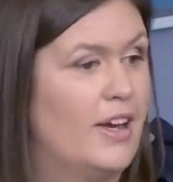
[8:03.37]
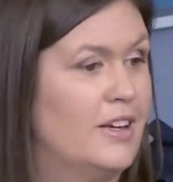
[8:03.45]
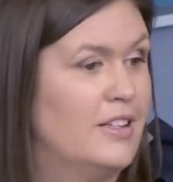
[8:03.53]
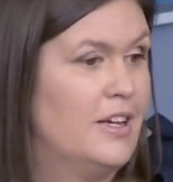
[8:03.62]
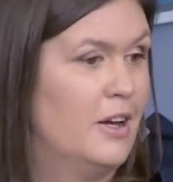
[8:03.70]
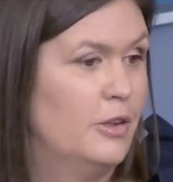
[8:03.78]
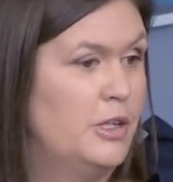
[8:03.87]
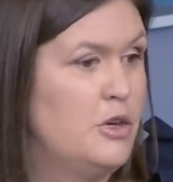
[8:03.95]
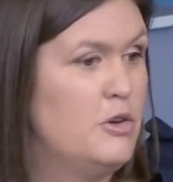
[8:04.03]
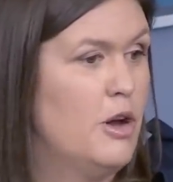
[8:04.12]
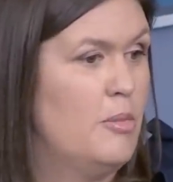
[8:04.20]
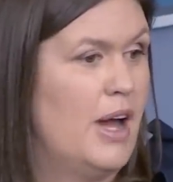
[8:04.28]
I can tell
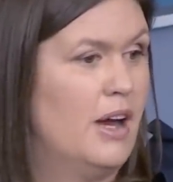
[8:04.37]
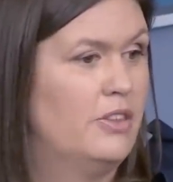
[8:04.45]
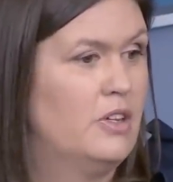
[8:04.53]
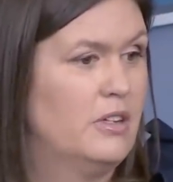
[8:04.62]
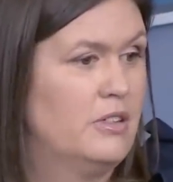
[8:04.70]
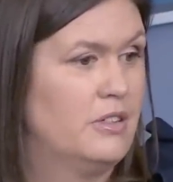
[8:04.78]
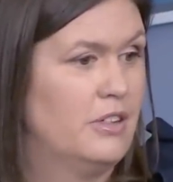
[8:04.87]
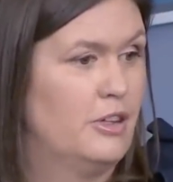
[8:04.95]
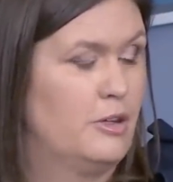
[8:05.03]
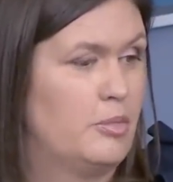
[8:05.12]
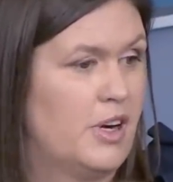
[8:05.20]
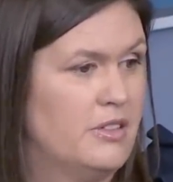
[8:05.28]
you about this is
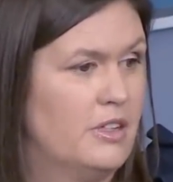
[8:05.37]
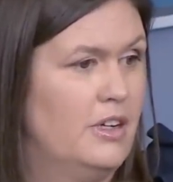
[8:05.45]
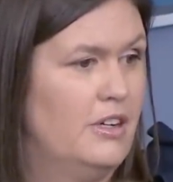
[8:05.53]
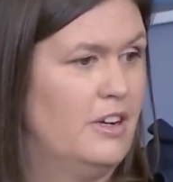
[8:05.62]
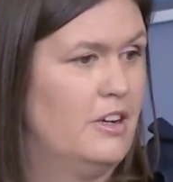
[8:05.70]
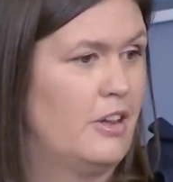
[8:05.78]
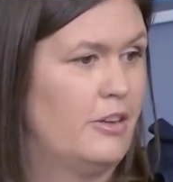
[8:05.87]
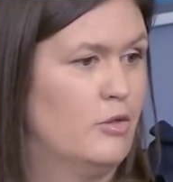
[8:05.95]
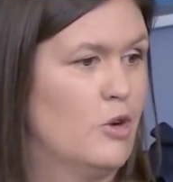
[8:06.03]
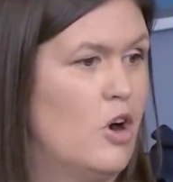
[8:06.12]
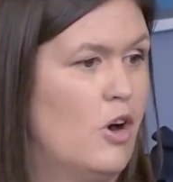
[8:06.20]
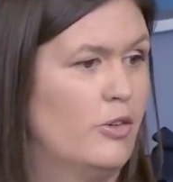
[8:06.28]
that the president did
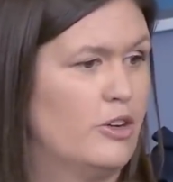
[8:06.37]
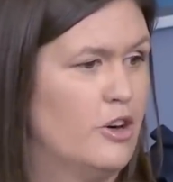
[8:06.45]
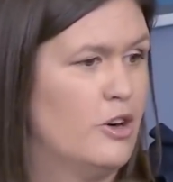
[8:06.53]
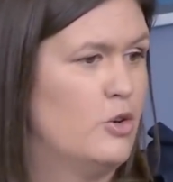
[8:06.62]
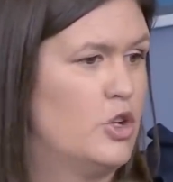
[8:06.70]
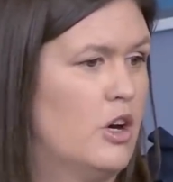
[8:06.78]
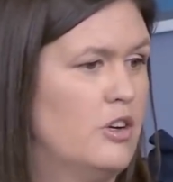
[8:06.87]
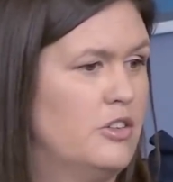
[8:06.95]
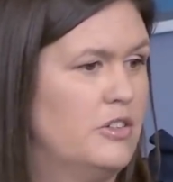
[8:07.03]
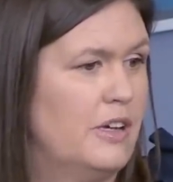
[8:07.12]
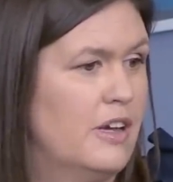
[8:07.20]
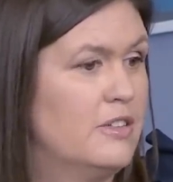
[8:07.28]
nothing wrong. There are no
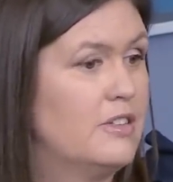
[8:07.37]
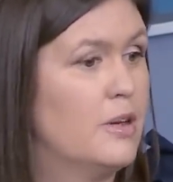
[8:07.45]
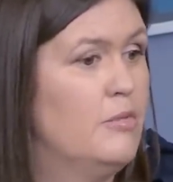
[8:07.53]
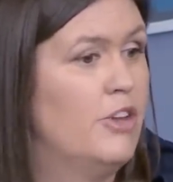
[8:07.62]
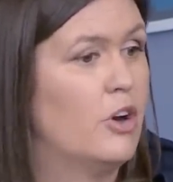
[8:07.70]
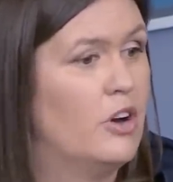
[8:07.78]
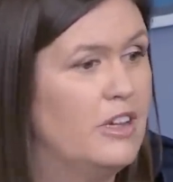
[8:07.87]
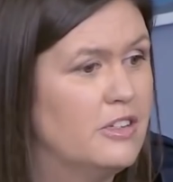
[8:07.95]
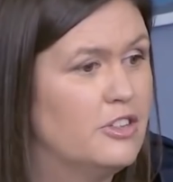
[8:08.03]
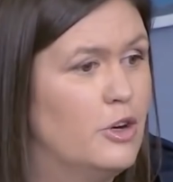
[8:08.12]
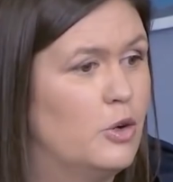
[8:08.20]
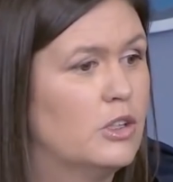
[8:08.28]
charges against him. There
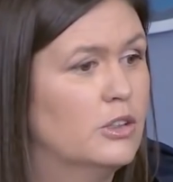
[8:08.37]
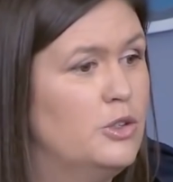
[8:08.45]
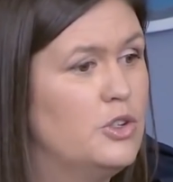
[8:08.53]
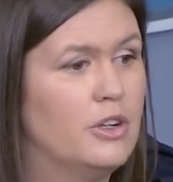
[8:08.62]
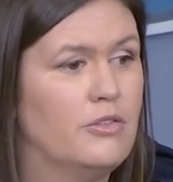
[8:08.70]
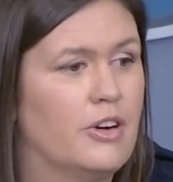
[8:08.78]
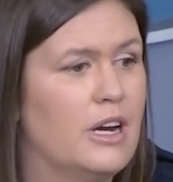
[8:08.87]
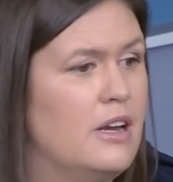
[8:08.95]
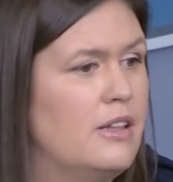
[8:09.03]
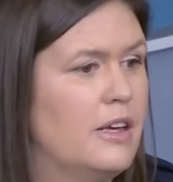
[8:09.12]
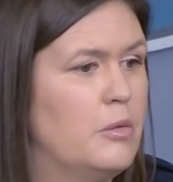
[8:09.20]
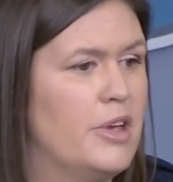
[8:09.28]
is no collusion. For
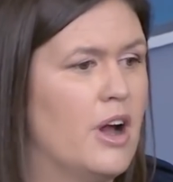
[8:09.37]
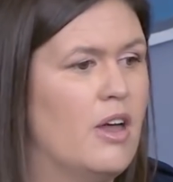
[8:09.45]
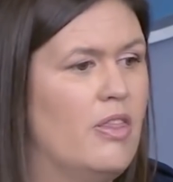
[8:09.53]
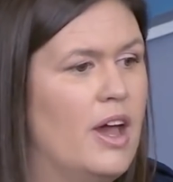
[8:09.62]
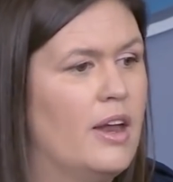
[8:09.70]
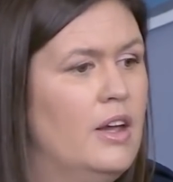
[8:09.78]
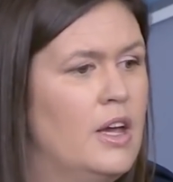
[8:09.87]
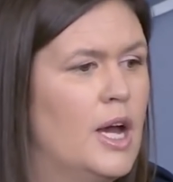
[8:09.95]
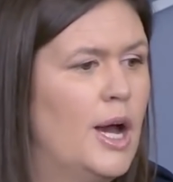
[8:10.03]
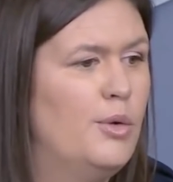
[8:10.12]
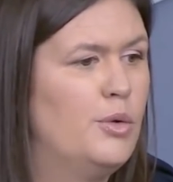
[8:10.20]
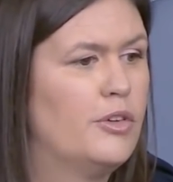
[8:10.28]
anything beyond that,
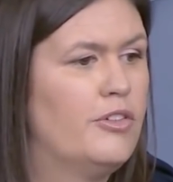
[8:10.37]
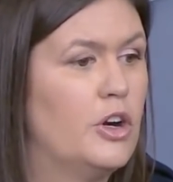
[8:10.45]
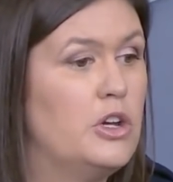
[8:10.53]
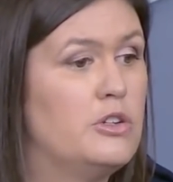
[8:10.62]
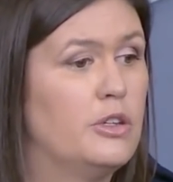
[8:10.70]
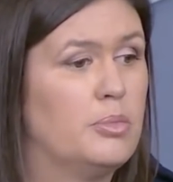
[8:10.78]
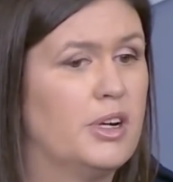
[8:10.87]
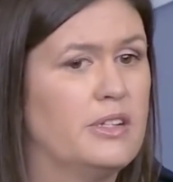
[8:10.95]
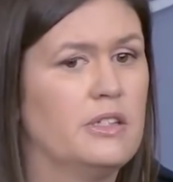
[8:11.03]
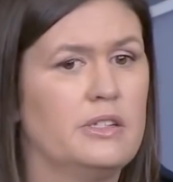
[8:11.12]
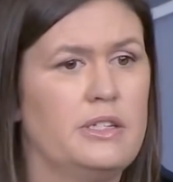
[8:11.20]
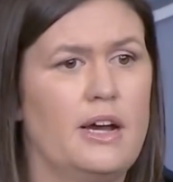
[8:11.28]
I would refer you to the
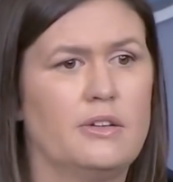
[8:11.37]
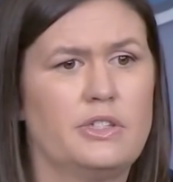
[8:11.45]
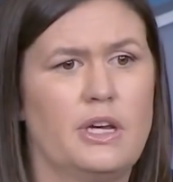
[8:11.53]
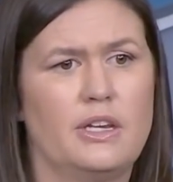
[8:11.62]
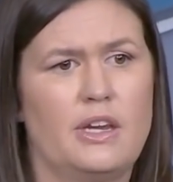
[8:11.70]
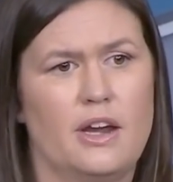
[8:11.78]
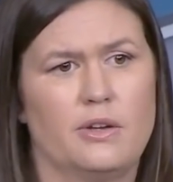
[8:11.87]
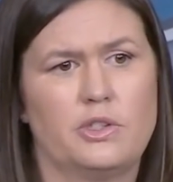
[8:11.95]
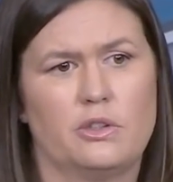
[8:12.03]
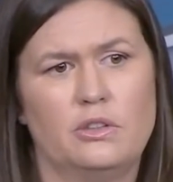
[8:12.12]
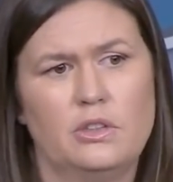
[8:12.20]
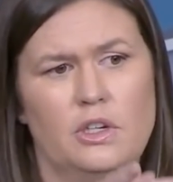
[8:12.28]
president's outside counsel.